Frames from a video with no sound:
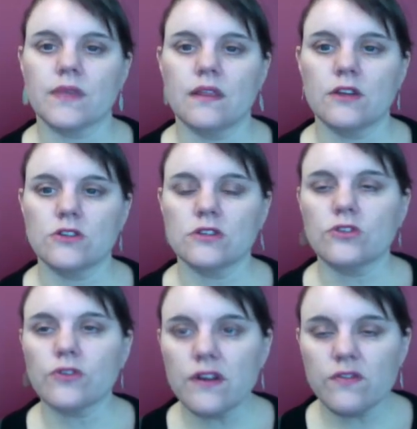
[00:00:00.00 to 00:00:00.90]
There's a
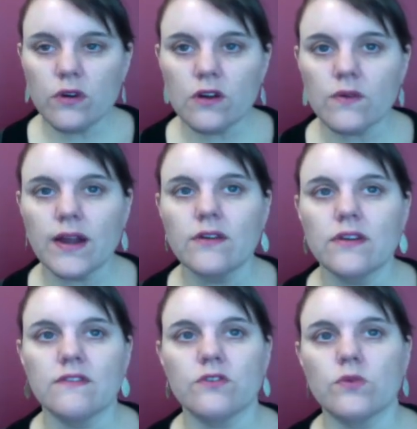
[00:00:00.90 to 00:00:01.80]
creative workaround
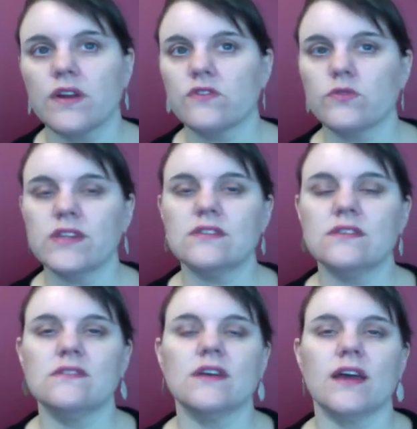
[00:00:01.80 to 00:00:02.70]
if for whatever
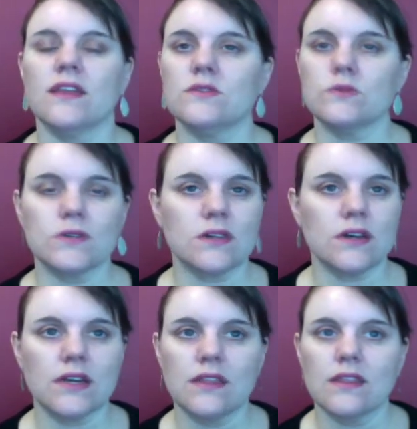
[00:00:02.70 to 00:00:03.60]
reason, I had this with a
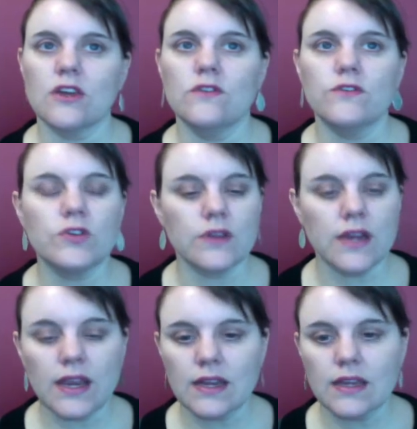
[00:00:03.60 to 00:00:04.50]
client, that you've
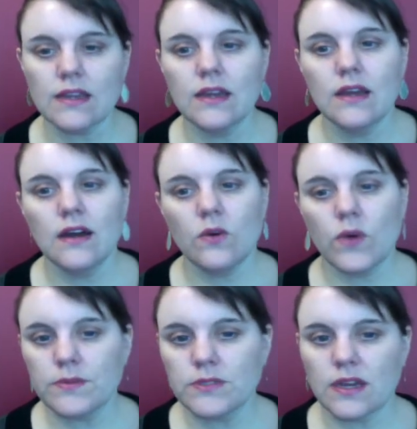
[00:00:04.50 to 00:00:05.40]
created a
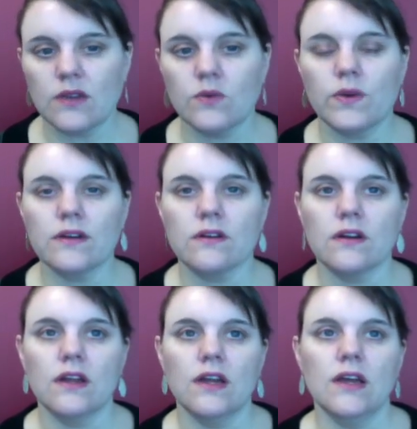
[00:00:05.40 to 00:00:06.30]
website where
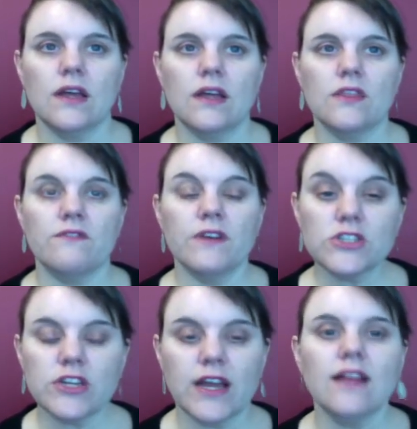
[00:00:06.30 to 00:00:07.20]
the
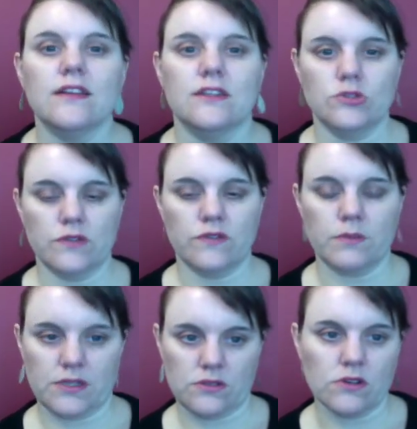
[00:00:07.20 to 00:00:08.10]
functionality is driven
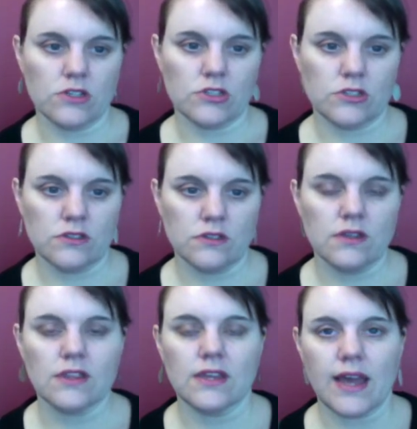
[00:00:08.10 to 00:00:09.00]
by search.
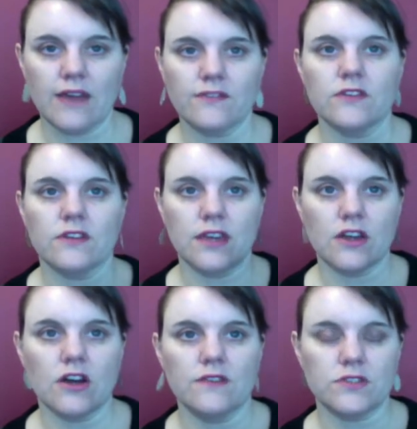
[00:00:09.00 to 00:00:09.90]
Like they have to kick
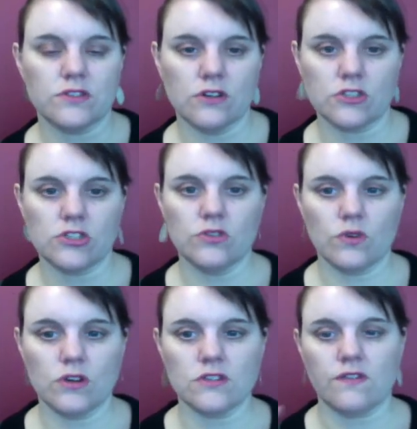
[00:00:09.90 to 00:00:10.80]
off search in
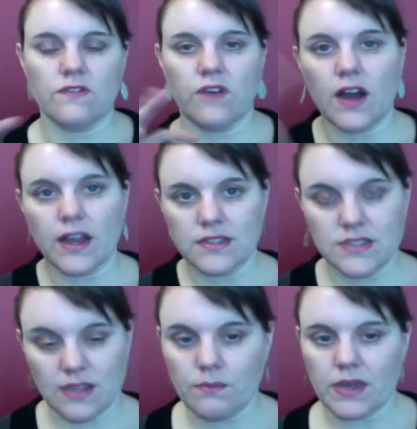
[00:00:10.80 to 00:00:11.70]
order to find
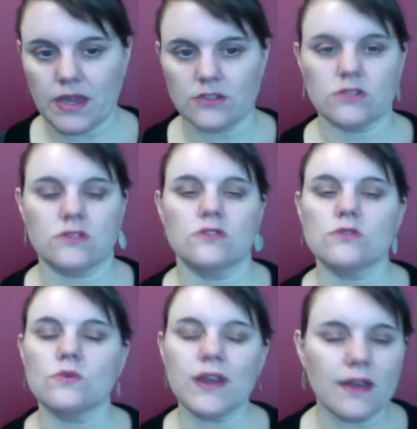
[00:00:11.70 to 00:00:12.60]
subpages. There's a
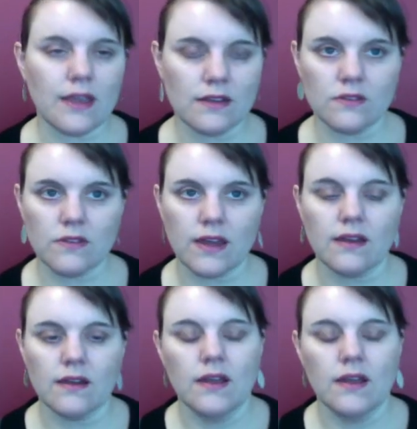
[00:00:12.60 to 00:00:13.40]
way to handle that.